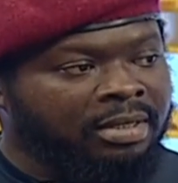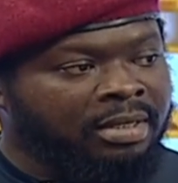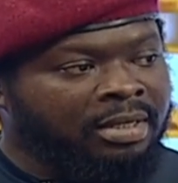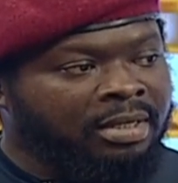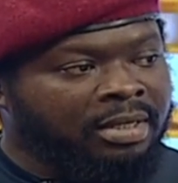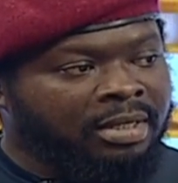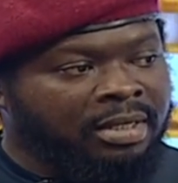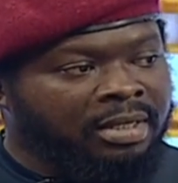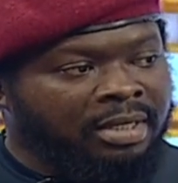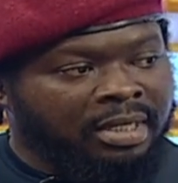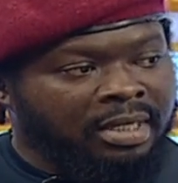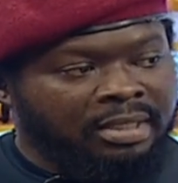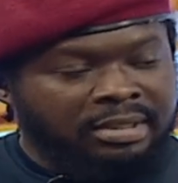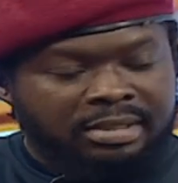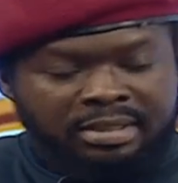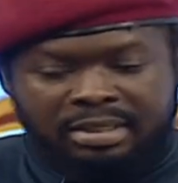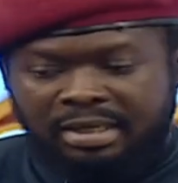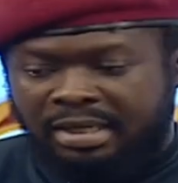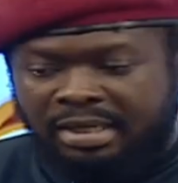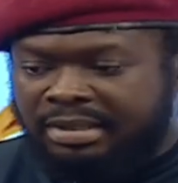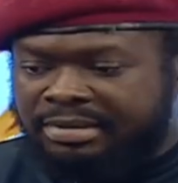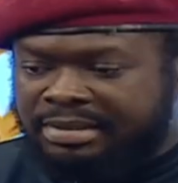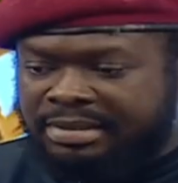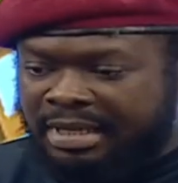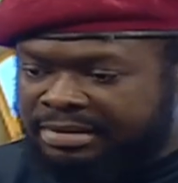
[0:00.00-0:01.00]
And see,
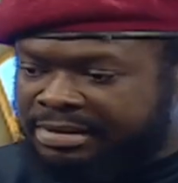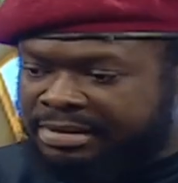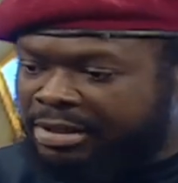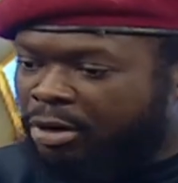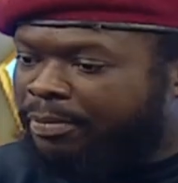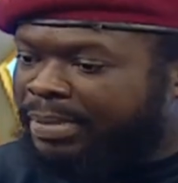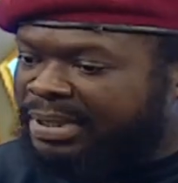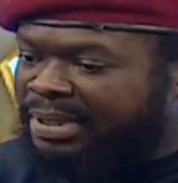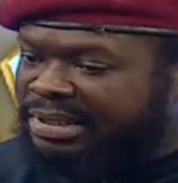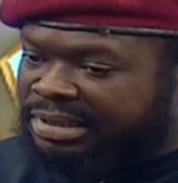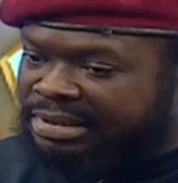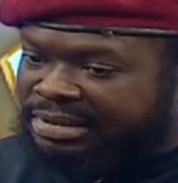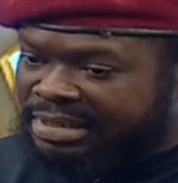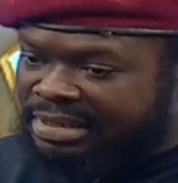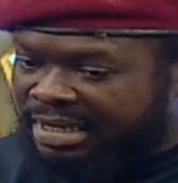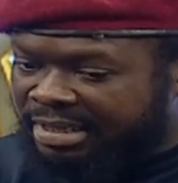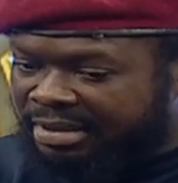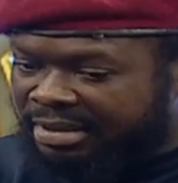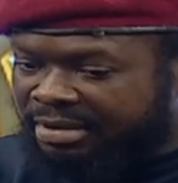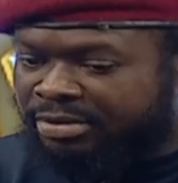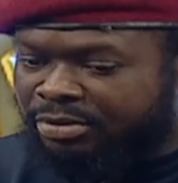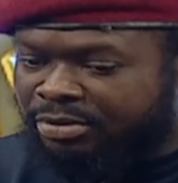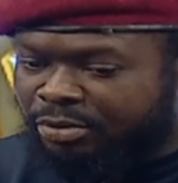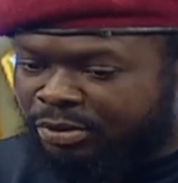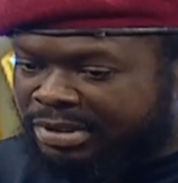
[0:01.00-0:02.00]
instead, say, we
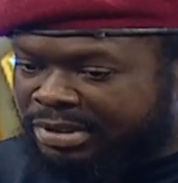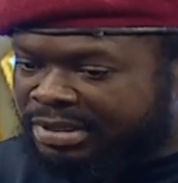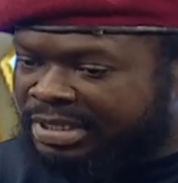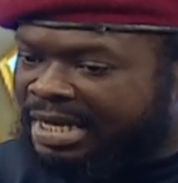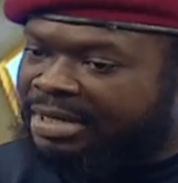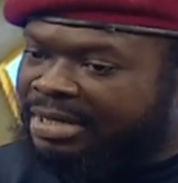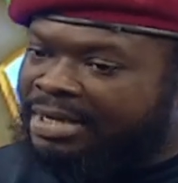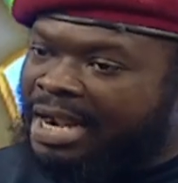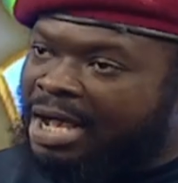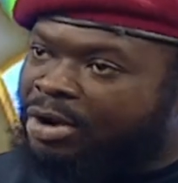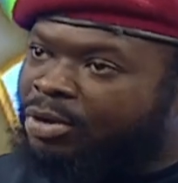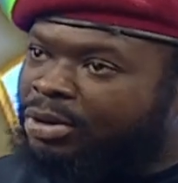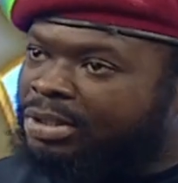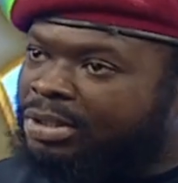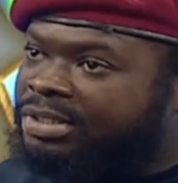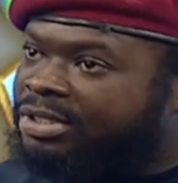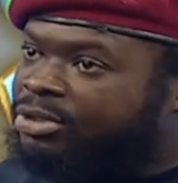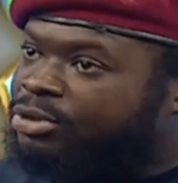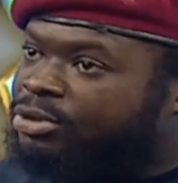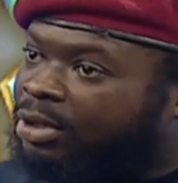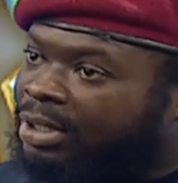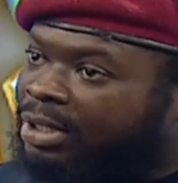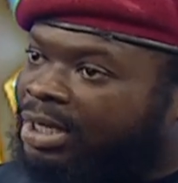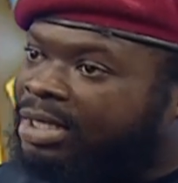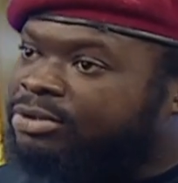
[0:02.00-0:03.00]
scan now got G
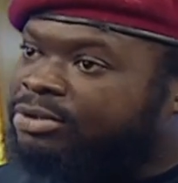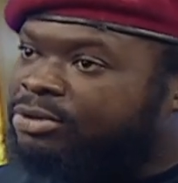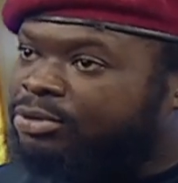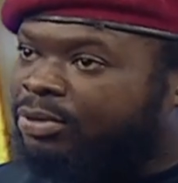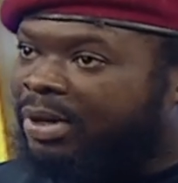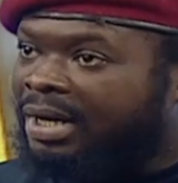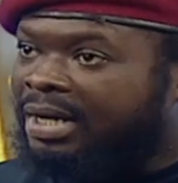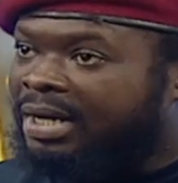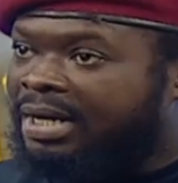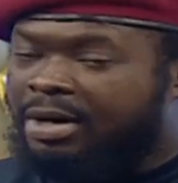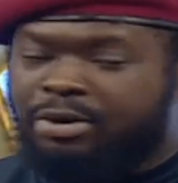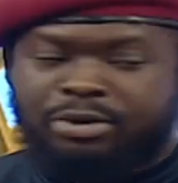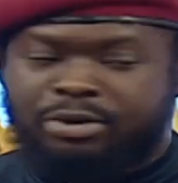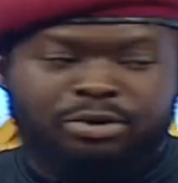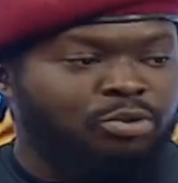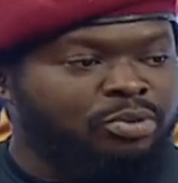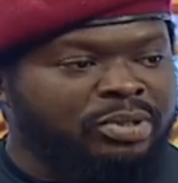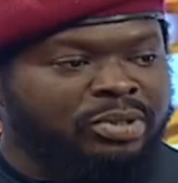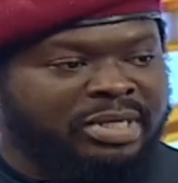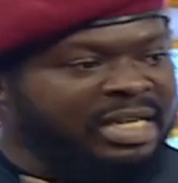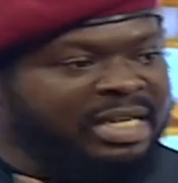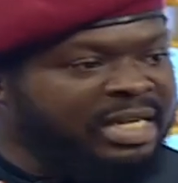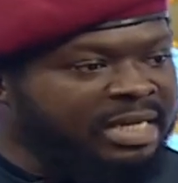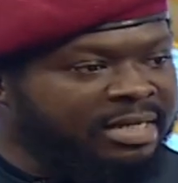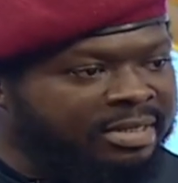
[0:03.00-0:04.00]
dollars, you know, and you need
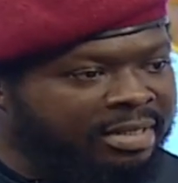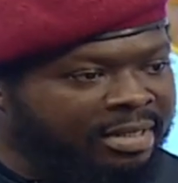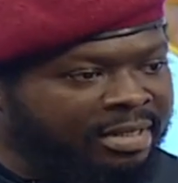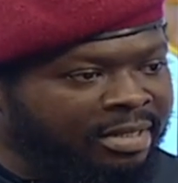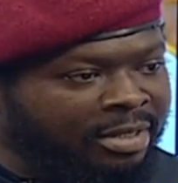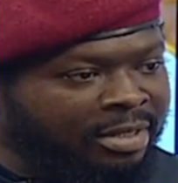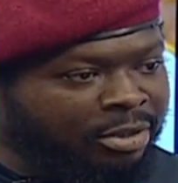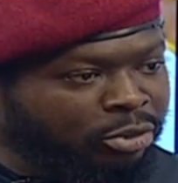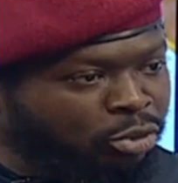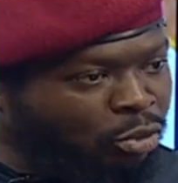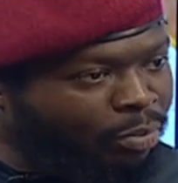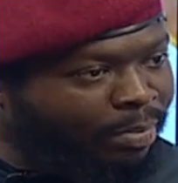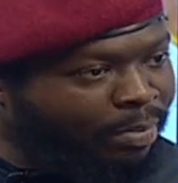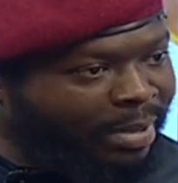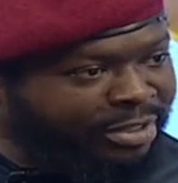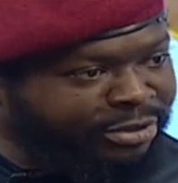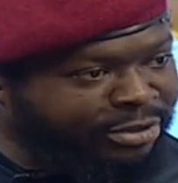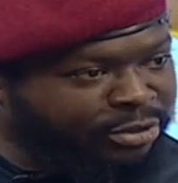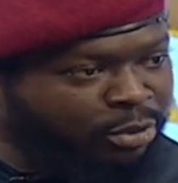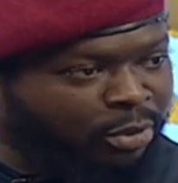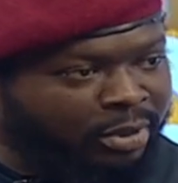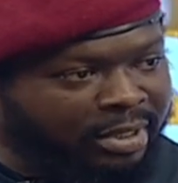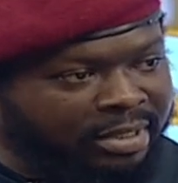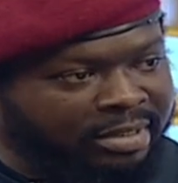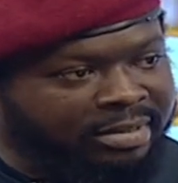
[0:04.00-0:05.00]
so much dollars,
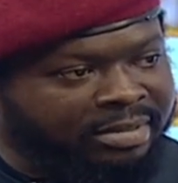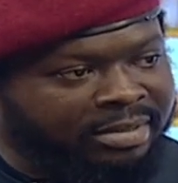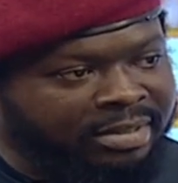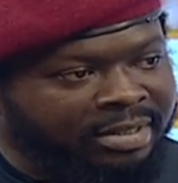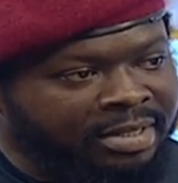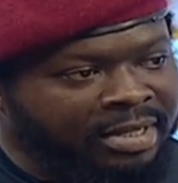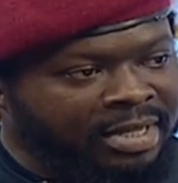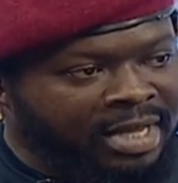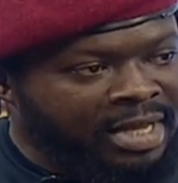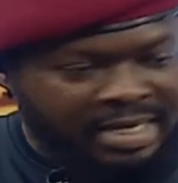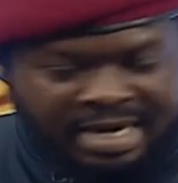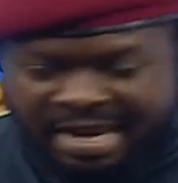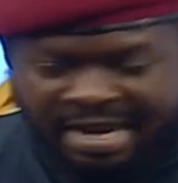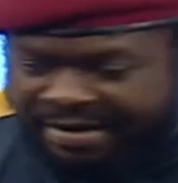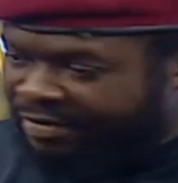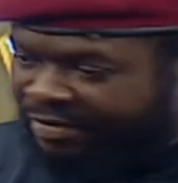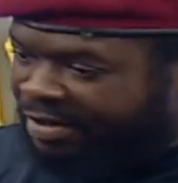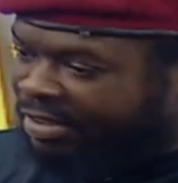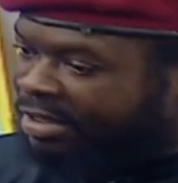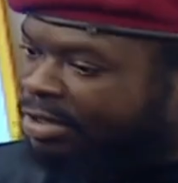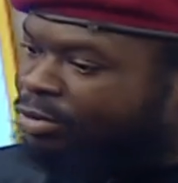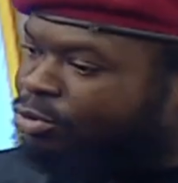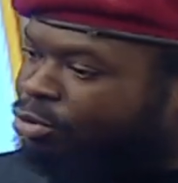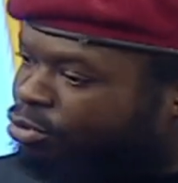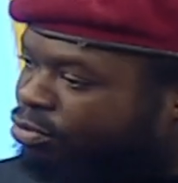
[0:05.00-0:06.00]
and everything would
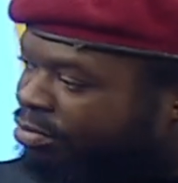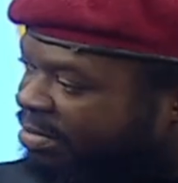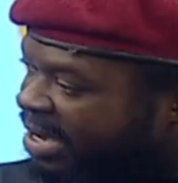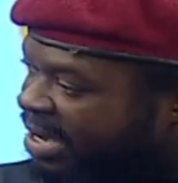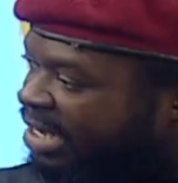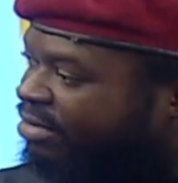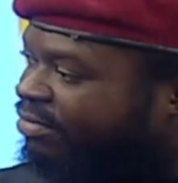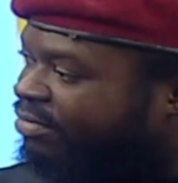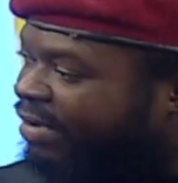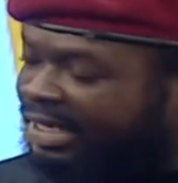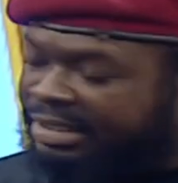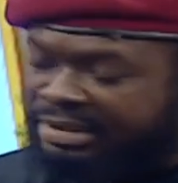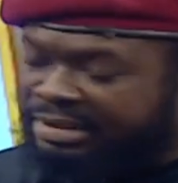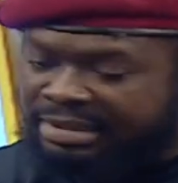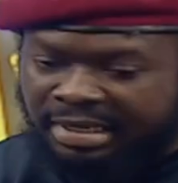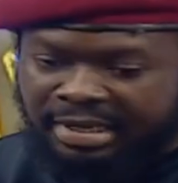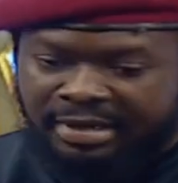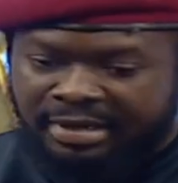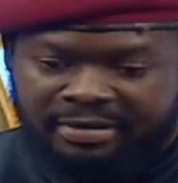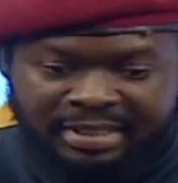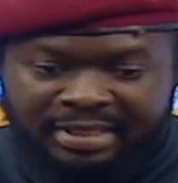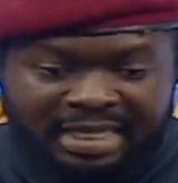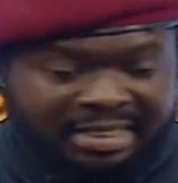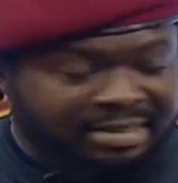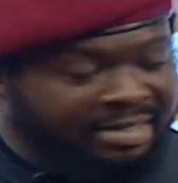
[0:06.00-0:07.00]
remain right here. That's the
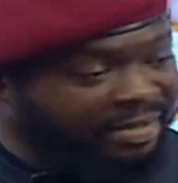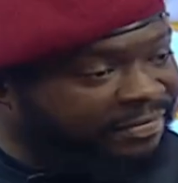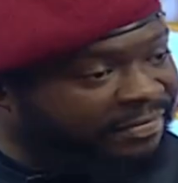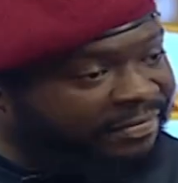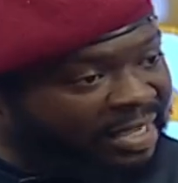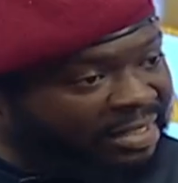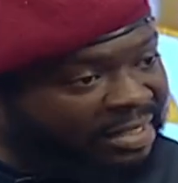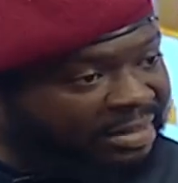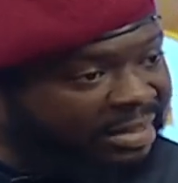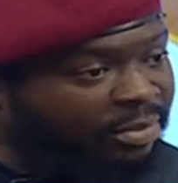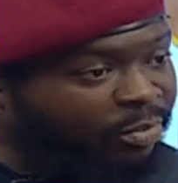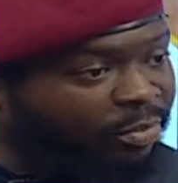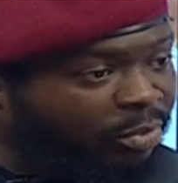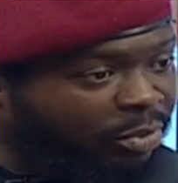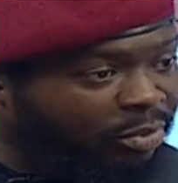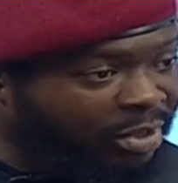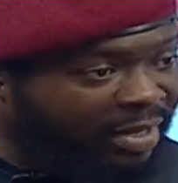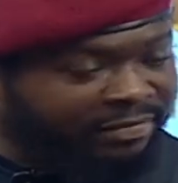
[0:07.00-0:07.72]
first thing we could have done.